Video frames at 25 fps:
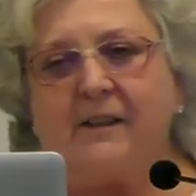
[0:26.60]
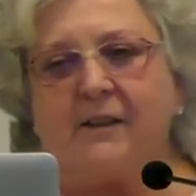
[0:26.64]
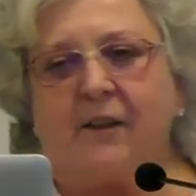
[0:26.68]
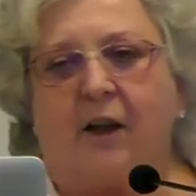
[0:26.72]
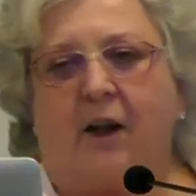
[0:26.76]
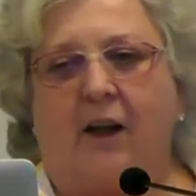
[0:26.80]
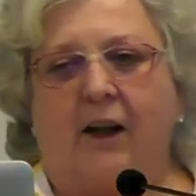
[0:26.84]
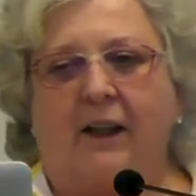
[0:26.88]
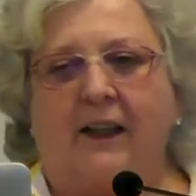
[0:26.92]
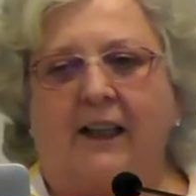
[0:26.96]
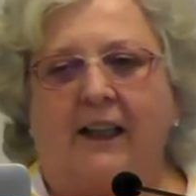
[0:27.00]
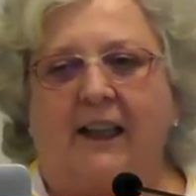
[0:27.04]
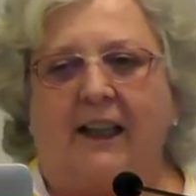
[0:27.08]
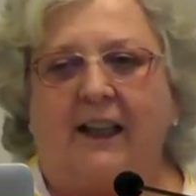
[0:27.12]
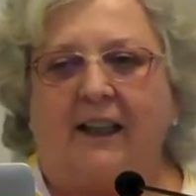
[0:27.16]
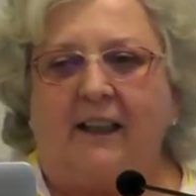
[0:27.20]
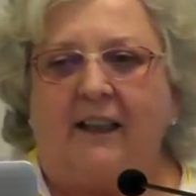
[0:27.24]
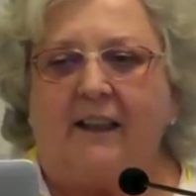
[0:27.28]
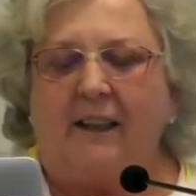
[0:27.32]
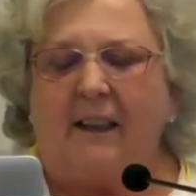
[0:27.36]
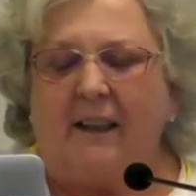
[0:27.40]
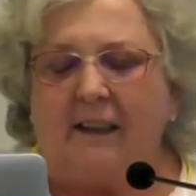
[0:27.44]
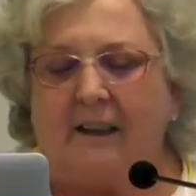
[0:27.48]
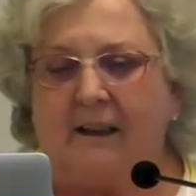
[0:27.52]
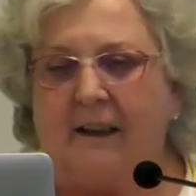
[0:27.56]

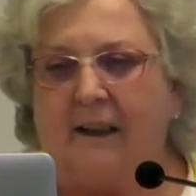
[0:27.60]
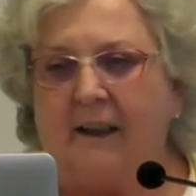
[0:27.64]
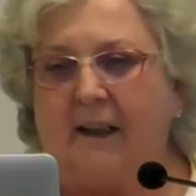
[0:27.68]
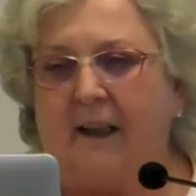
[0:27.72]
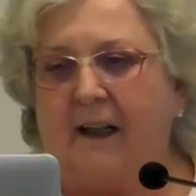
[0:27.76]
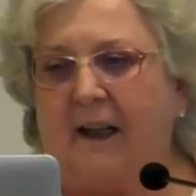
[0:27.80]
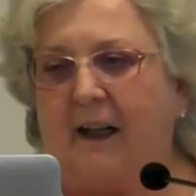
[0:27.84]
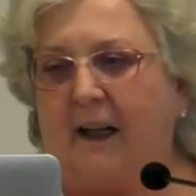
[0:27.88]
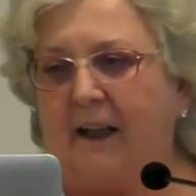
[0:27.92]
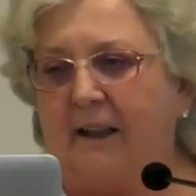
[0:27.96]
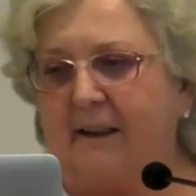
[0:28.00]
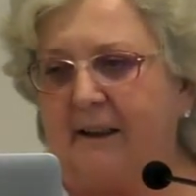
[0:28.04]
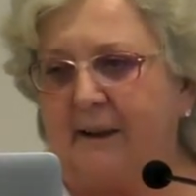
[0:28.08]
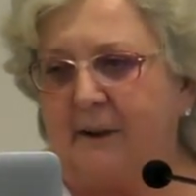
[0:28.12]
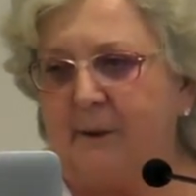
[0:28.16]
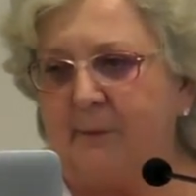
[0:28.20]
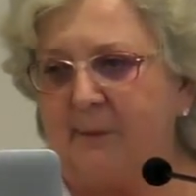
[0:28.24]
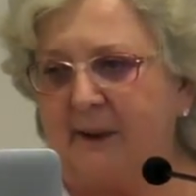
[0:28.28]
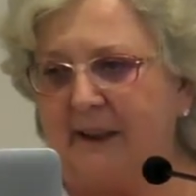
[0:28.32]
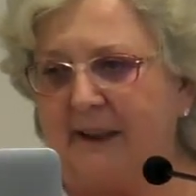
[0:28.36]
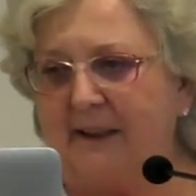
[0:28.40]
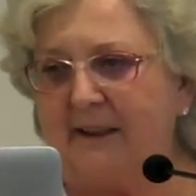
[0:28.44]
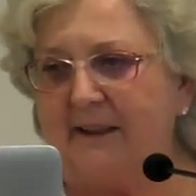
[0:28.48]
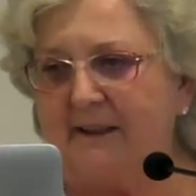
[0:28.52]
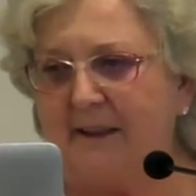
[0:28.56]
talking a little
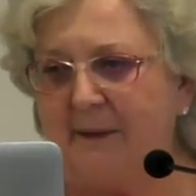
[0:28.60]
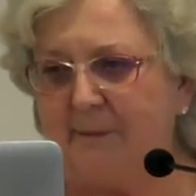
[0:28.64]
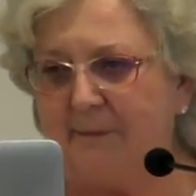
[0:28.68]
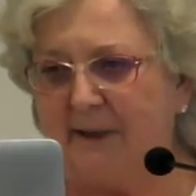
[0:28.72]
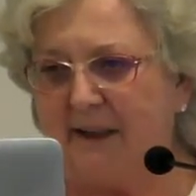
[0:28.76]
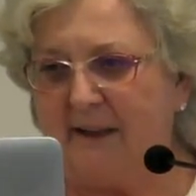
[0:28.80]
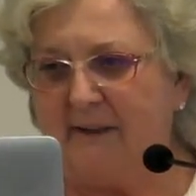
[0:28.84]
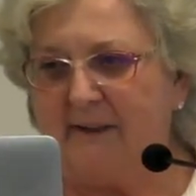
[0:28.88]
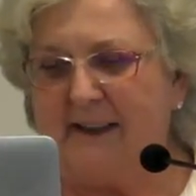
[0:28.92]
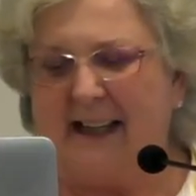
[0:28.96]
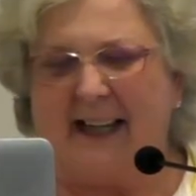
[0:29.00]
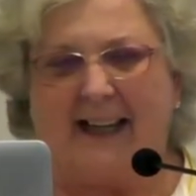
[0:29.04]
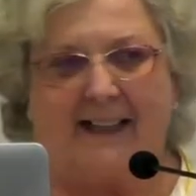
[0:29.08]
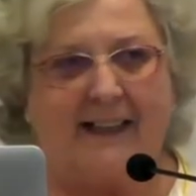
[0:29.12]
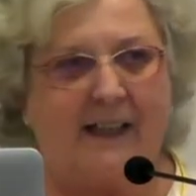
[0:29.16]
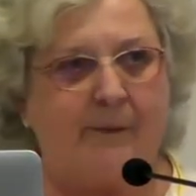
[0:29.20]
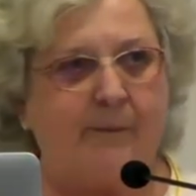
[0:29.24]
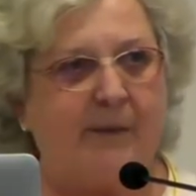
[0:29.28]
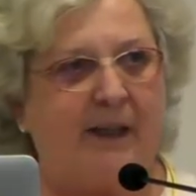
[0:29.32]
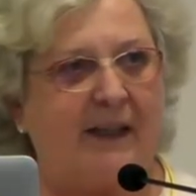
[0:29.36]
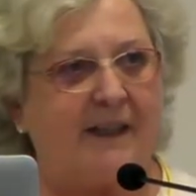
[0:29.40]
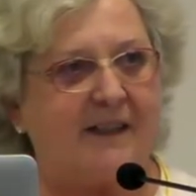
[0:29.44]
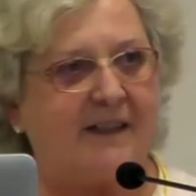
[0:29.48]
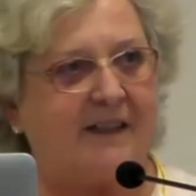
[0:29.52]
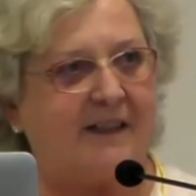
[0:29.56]
bit about Annie
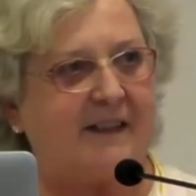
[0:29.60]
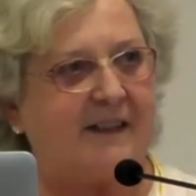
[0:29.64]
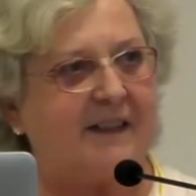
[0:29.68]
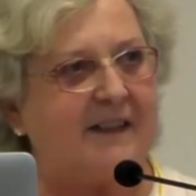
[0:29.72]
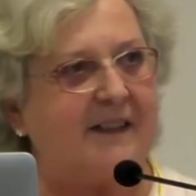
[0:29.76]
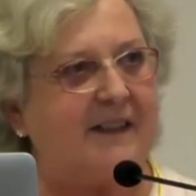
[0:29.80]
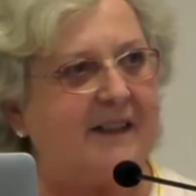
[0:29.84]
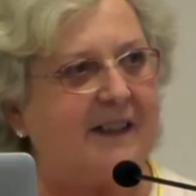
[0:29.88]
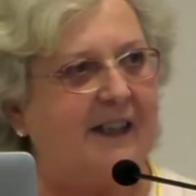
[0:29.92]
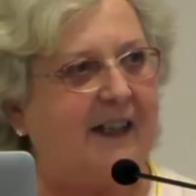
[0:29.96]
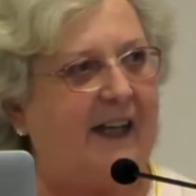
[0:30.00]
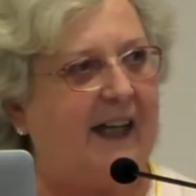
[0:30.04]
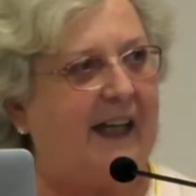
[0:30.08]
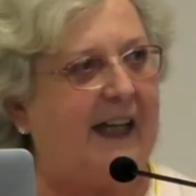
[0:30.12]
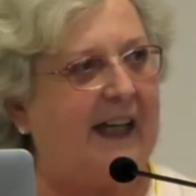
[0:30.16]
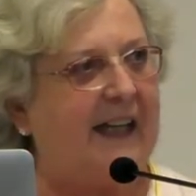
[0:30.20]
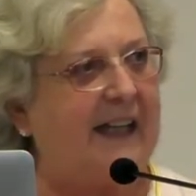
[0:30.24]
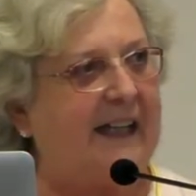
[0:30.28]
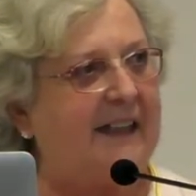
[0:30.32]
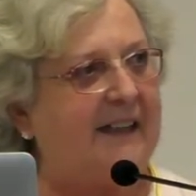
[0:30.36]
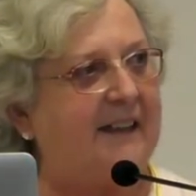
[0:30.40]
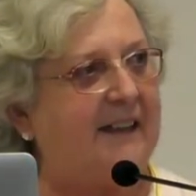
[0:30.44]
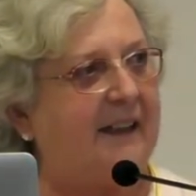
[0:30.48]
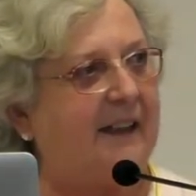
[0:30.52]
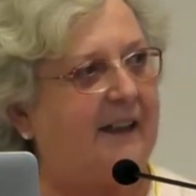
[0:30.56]
Besant
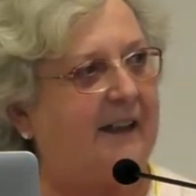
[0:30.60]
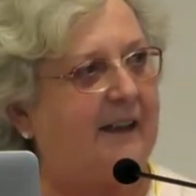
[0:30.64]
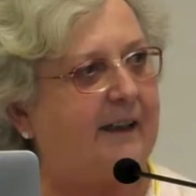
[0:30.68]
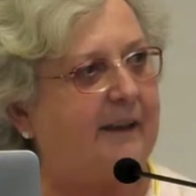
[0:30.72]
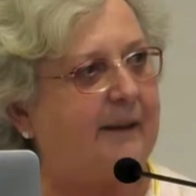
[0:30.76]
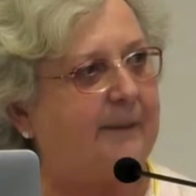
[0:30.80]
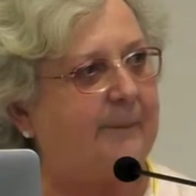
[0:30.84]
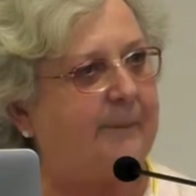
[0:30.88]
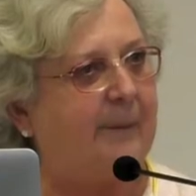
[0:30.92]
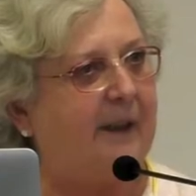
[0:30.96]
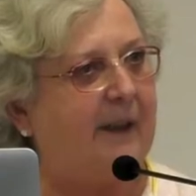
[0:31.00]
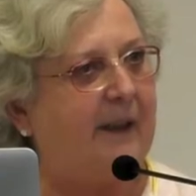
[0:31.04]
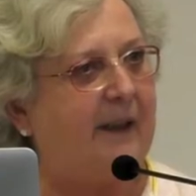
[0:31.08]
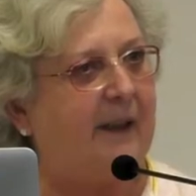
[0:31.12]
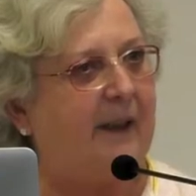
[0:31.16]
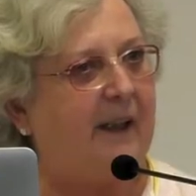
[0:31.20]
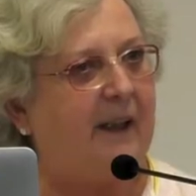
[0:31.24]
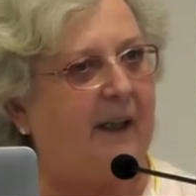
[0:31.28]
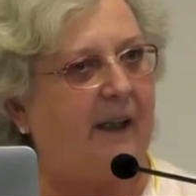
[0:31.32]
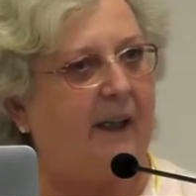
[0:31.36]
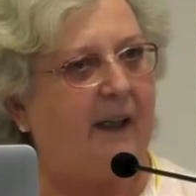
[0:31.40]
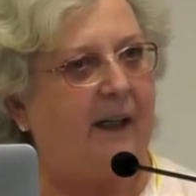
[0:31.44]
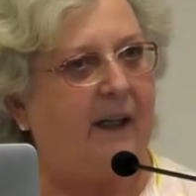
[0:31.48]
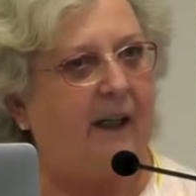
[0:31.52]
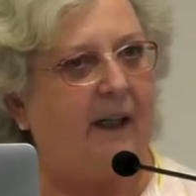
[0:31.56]
and
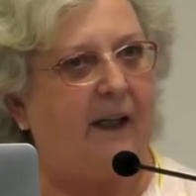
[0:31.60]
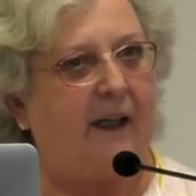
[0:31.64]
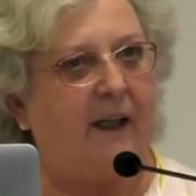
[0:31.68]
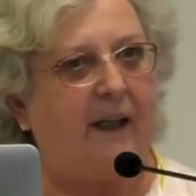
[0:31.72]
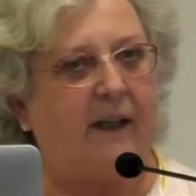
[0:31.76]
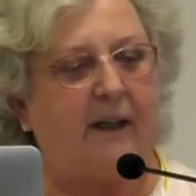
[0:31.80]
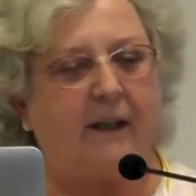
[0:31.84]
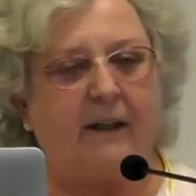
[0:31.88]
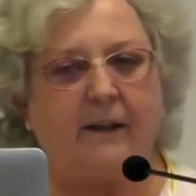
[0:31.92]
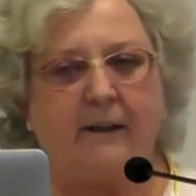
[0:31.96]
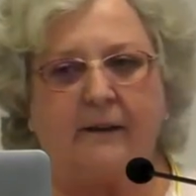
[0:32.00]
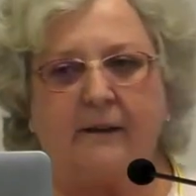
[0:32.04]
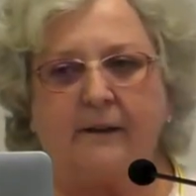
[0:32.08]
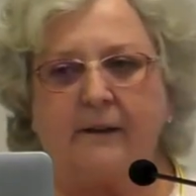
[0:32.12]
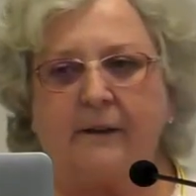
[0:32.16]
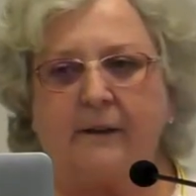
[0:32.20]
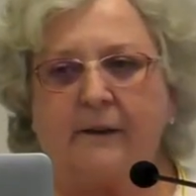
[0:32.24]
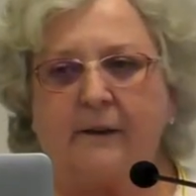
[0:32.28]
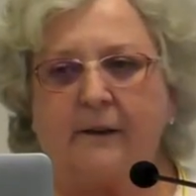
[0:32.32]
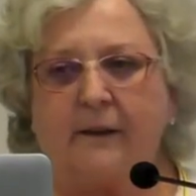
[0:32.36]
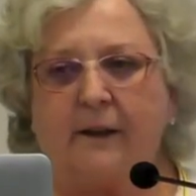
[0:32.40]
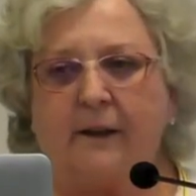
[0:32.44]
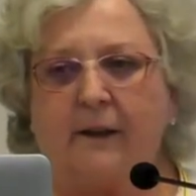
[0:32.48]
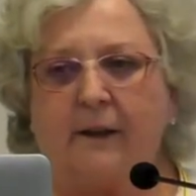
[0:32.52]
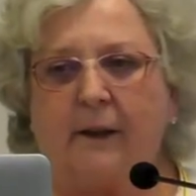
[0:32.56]
a
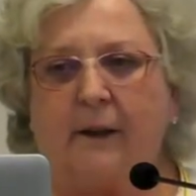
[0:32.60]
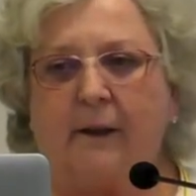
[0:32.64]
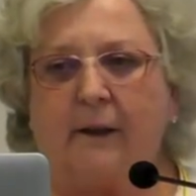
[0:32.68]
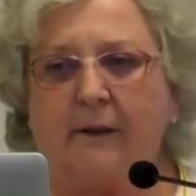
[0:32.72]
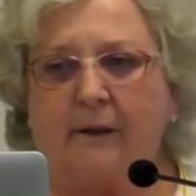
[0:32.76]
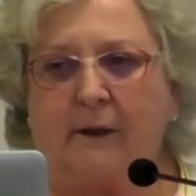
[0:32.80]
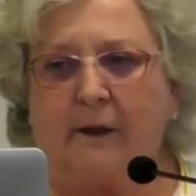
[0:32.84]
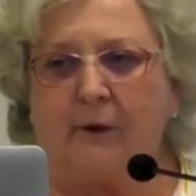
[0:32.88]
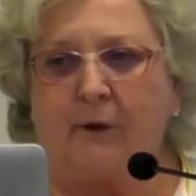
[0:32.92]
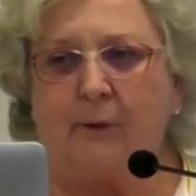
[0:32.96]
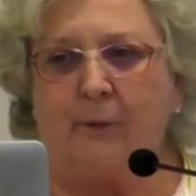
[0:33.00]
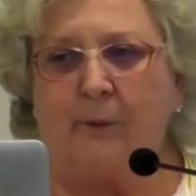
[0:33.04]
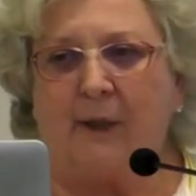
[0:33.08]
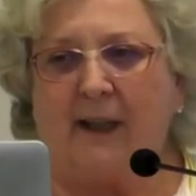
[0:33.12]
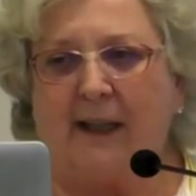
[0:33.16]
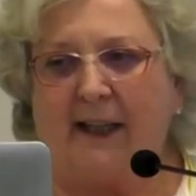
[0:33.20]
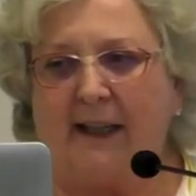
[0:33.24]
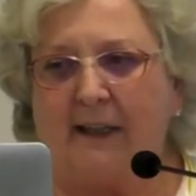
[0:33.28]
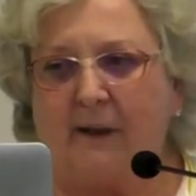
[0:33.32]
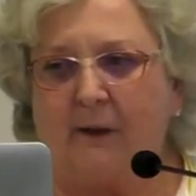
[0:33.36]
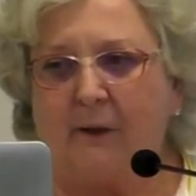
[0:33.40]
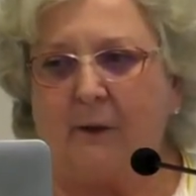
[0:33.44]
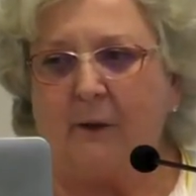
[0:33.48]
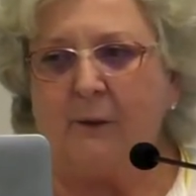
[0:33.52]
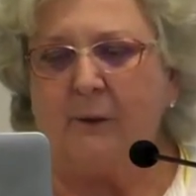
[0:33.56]
little
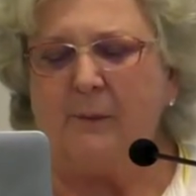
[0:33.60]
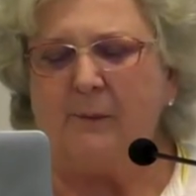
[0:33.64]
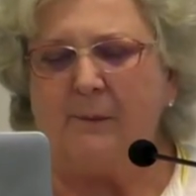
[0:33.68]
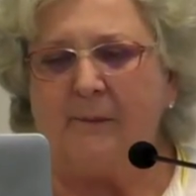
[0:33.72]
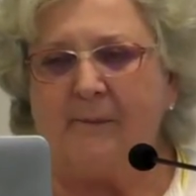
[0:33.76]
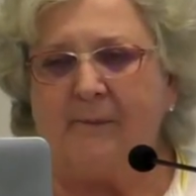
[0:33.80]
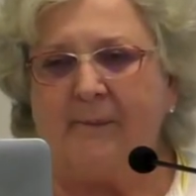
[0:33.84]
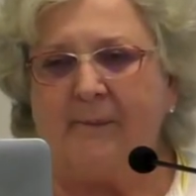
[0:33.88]
bio.